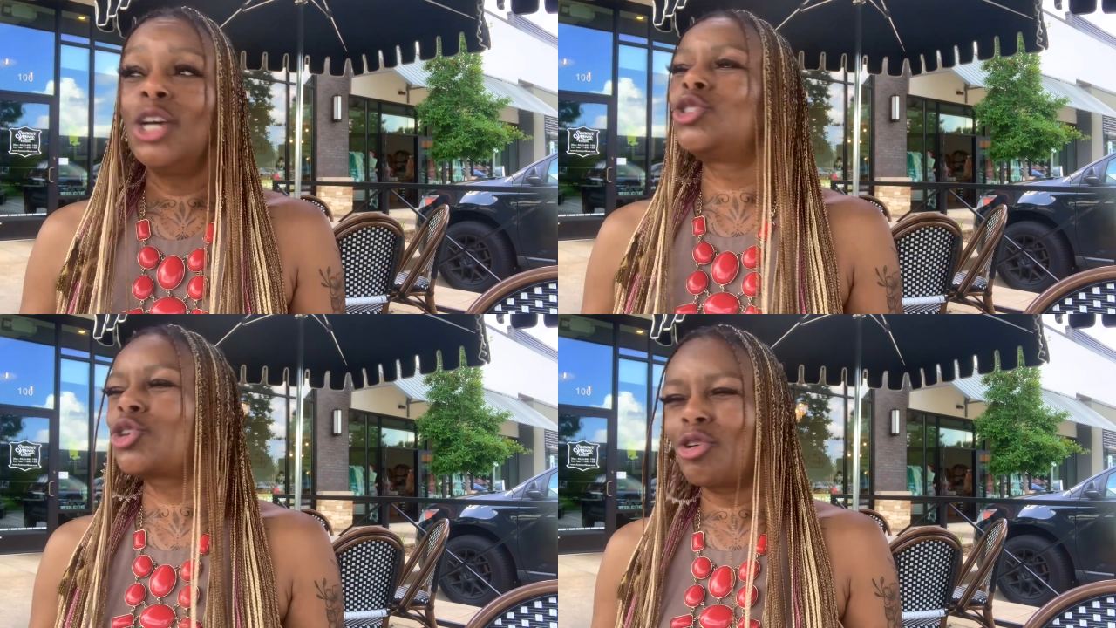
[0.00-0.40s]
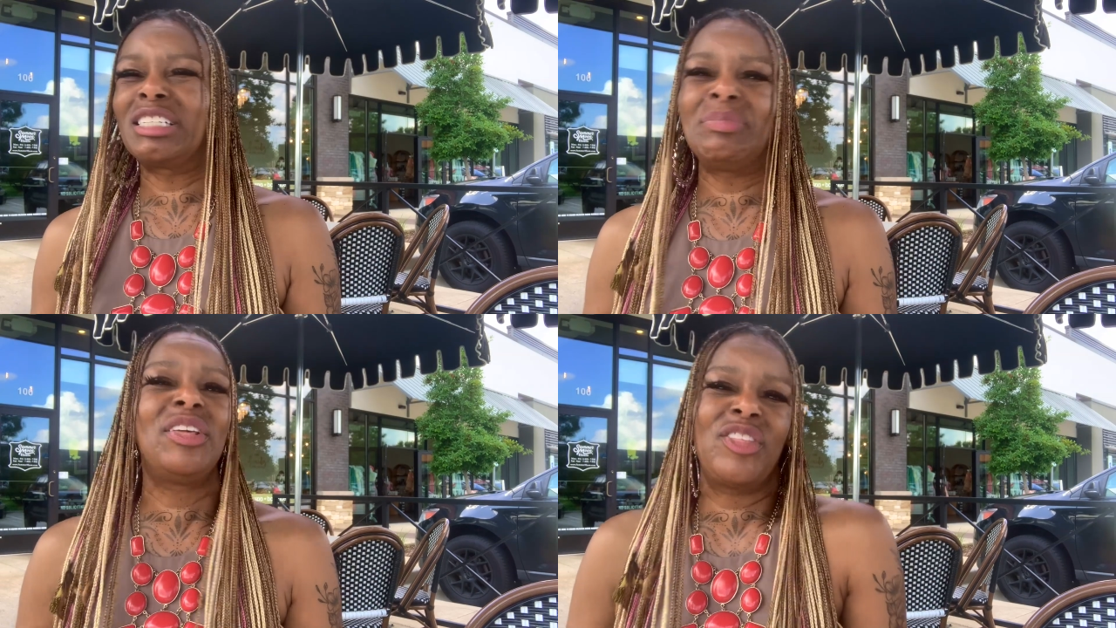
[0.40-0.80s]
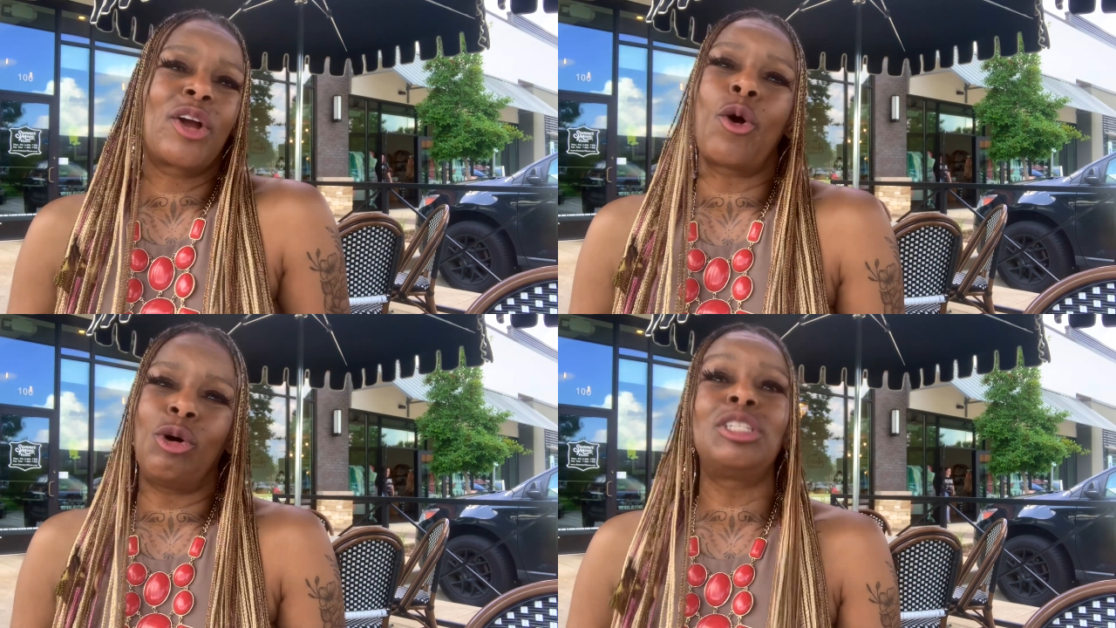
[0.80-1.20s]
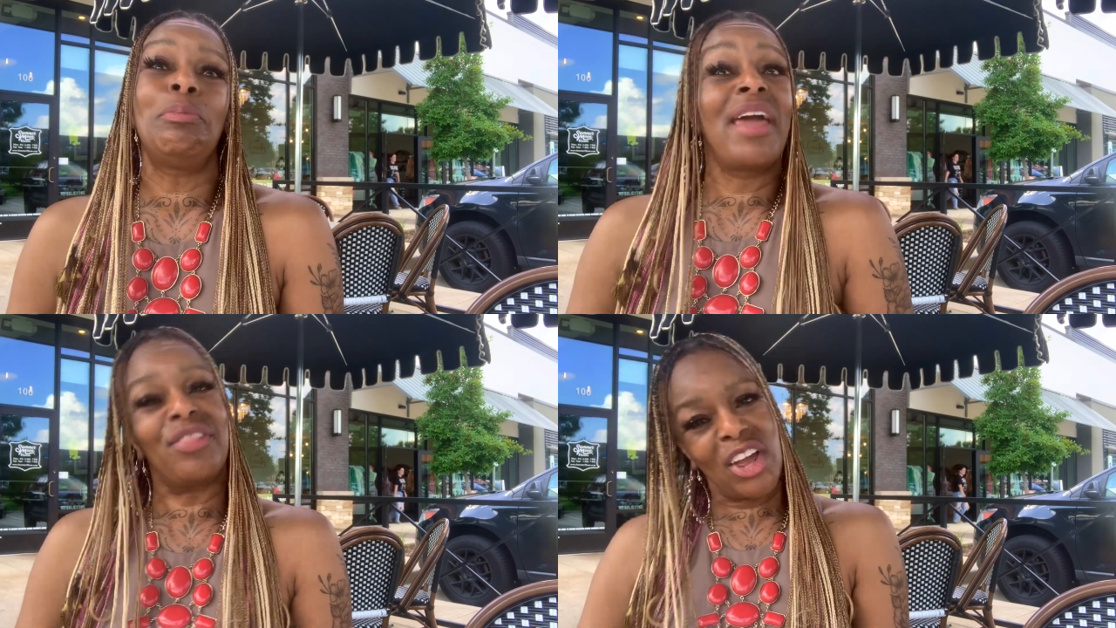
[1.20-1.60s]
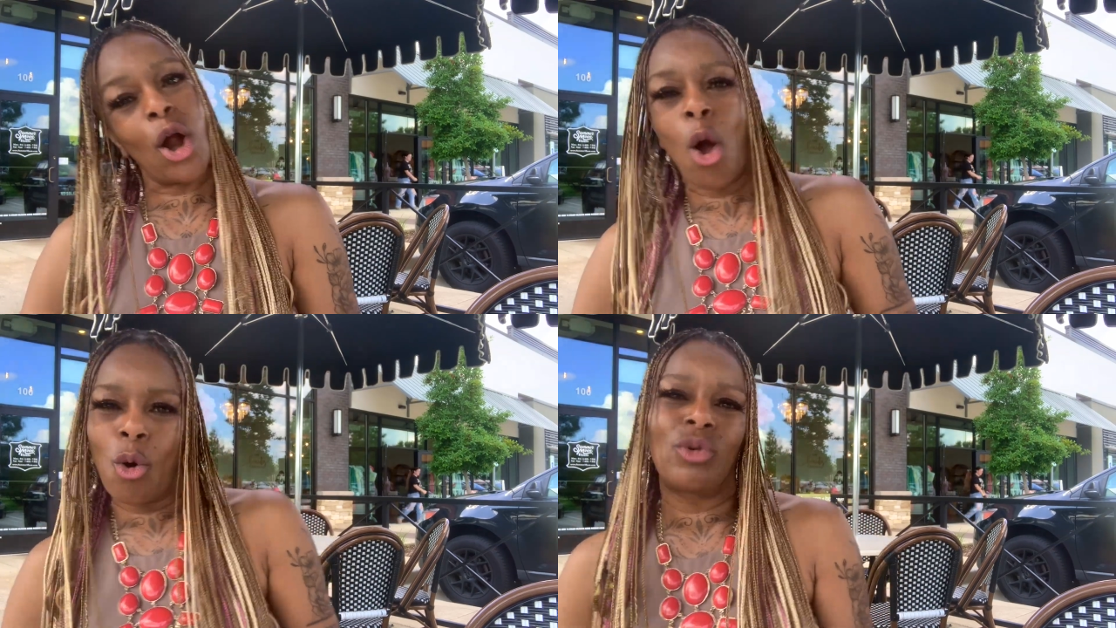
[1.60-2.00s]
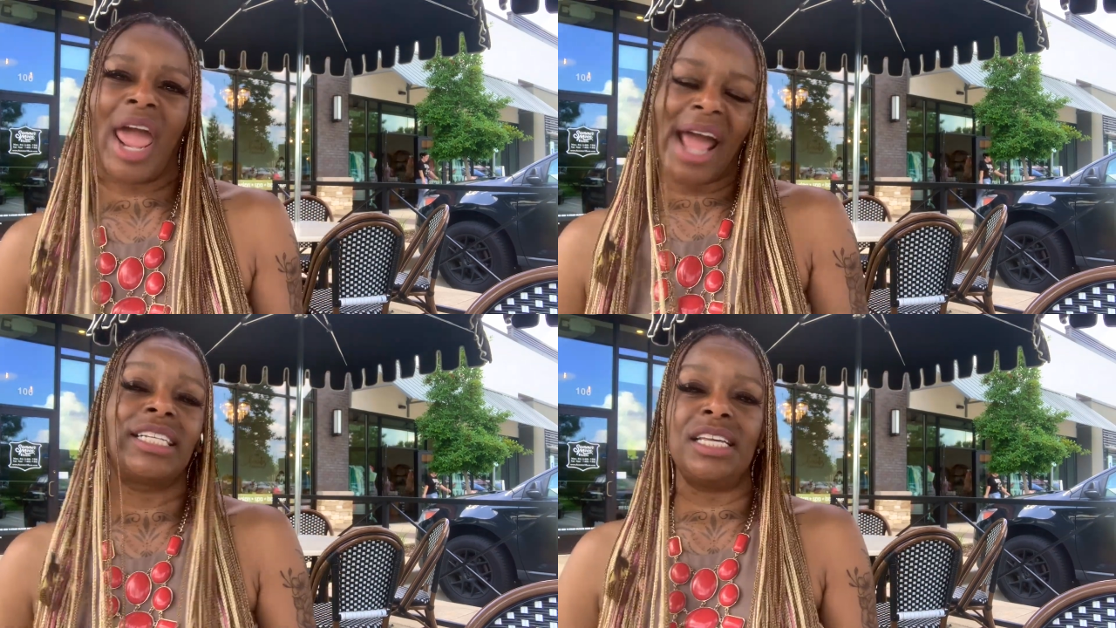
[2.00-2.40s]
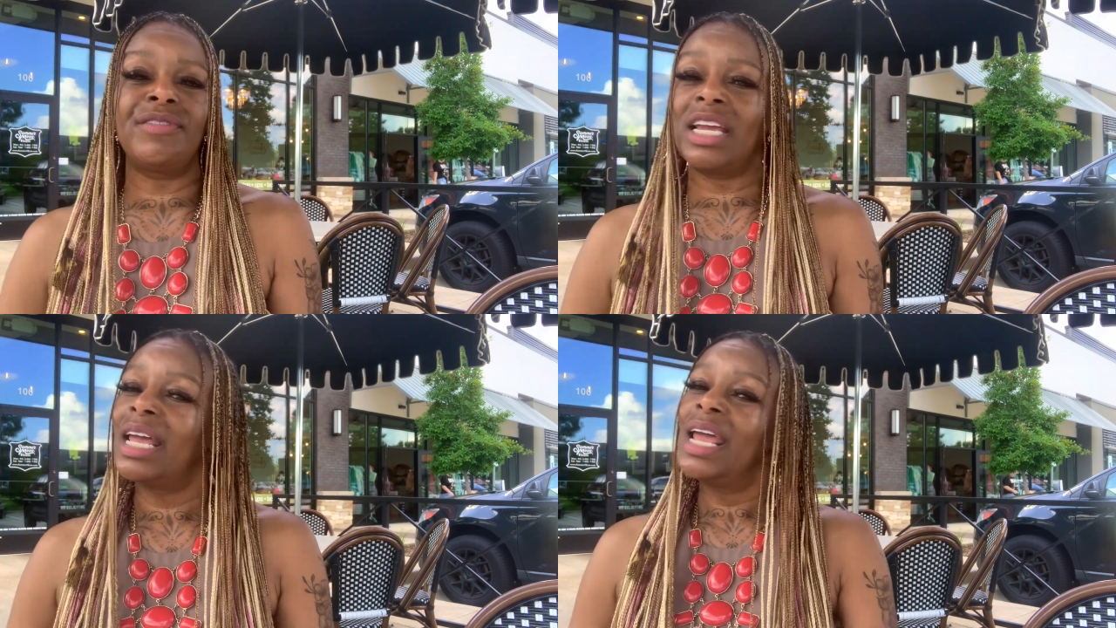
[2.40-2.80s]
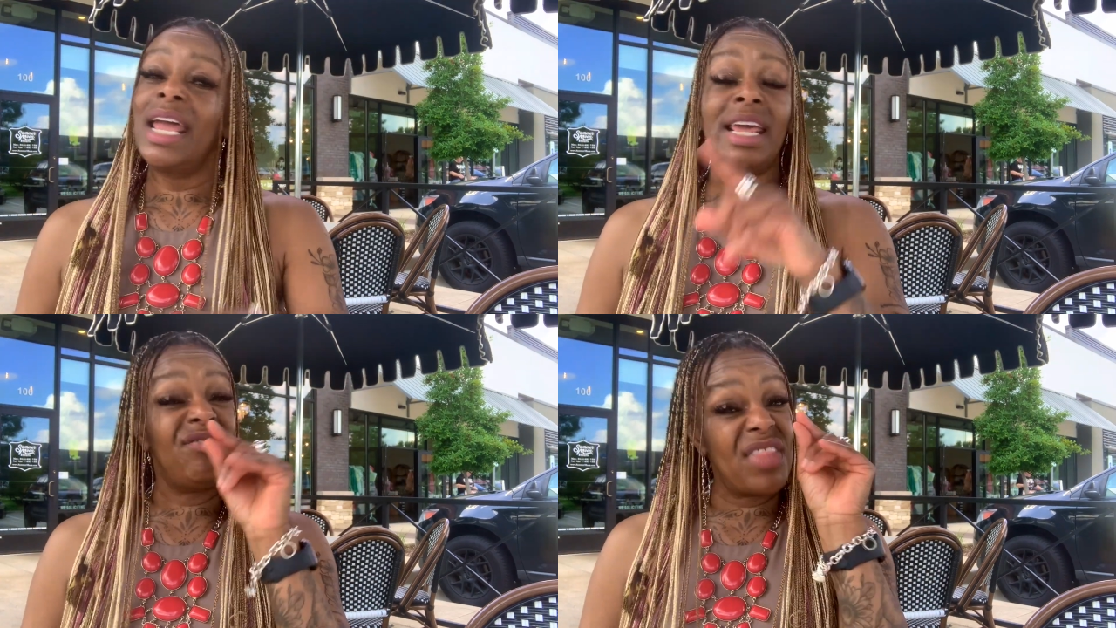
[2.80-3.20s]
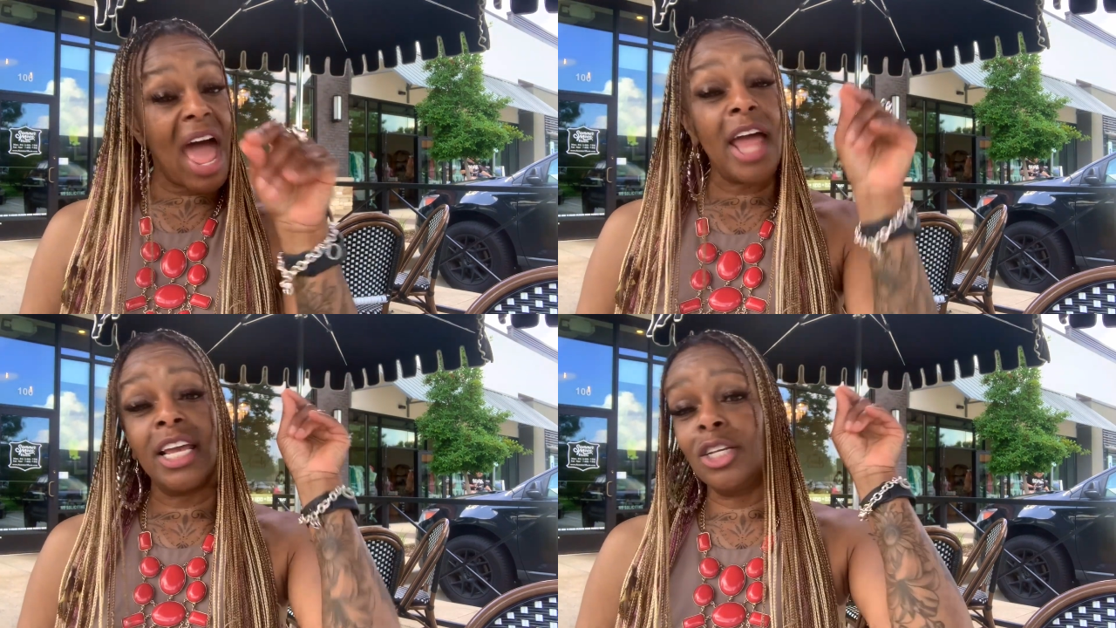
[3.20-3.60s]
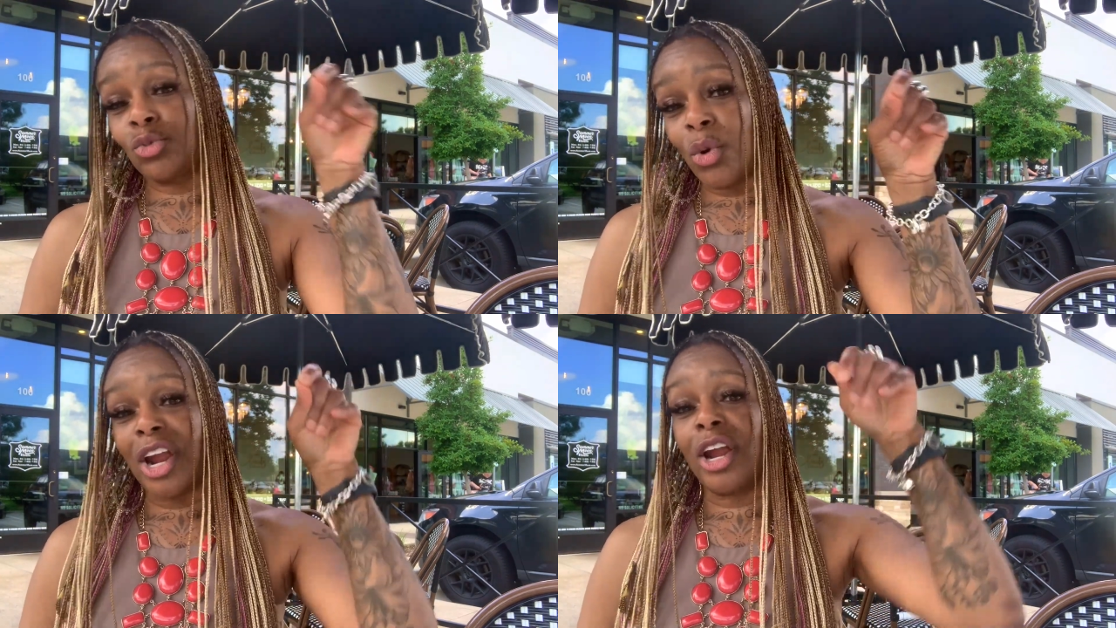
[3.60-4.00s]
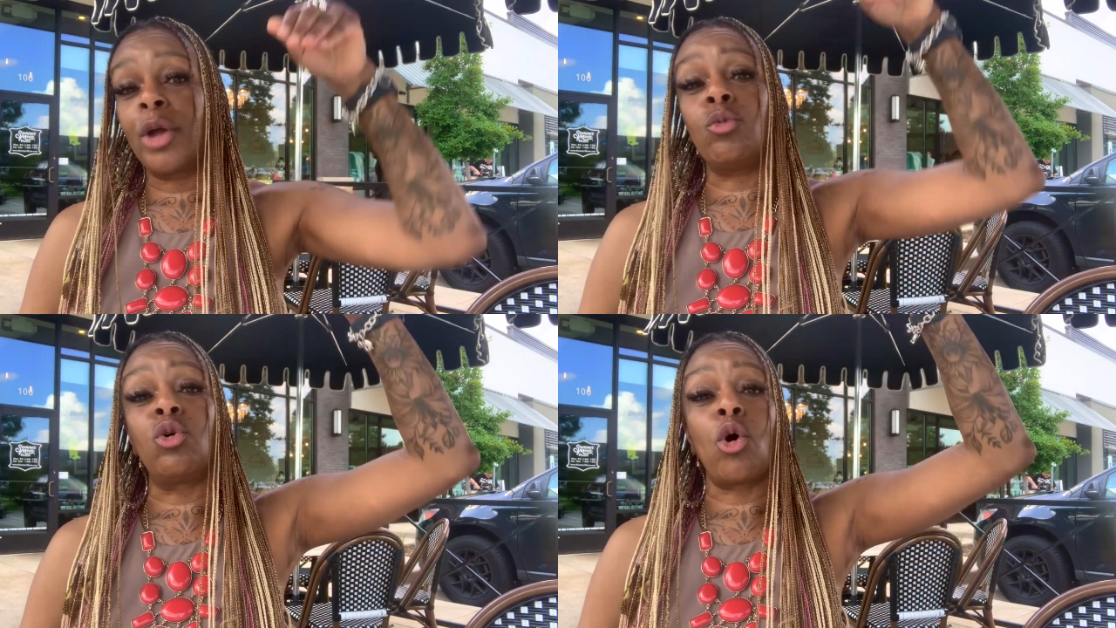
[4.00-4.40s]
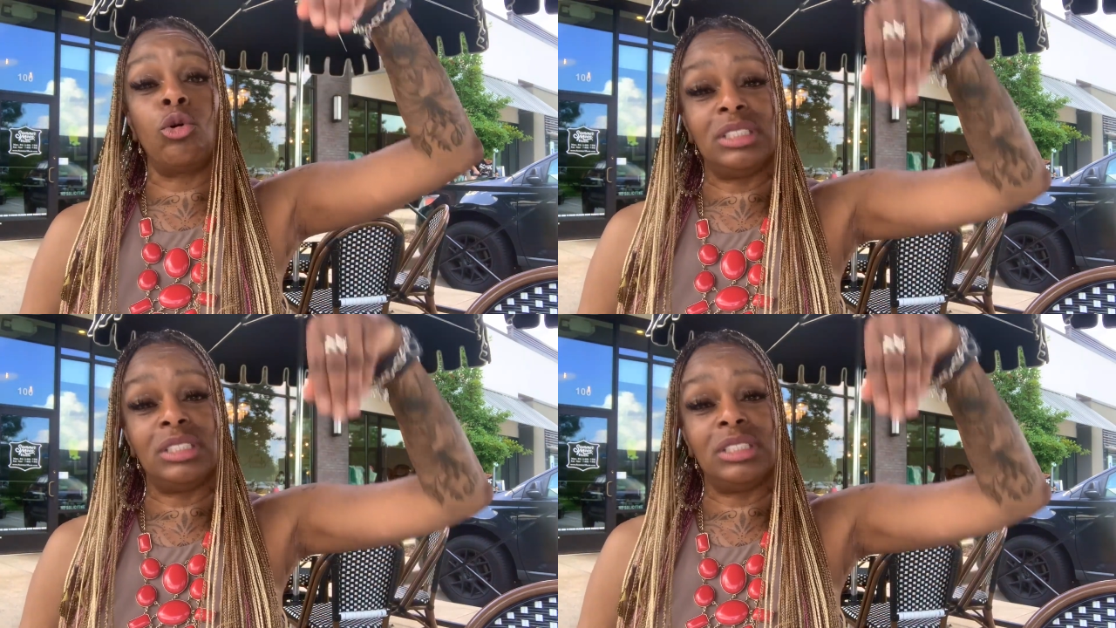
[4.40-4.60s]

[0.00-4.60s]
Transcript: trust me, they're going to make their own activity. And that is where it will go